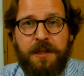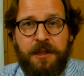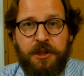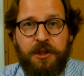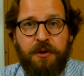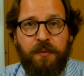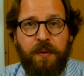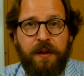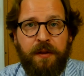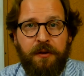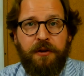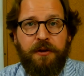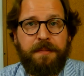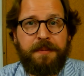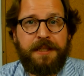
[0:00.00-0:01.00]
So whether
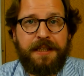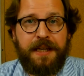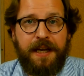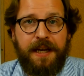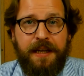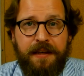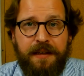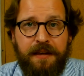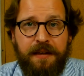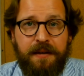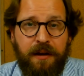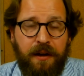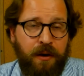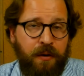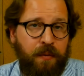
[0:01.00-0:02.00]
you abstain
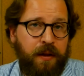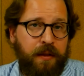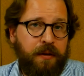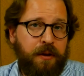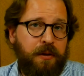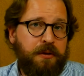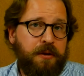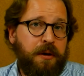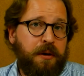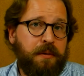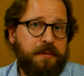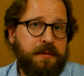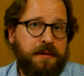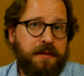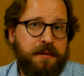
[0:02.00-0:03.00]
or whether you
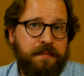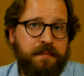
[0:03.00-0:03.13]
don't,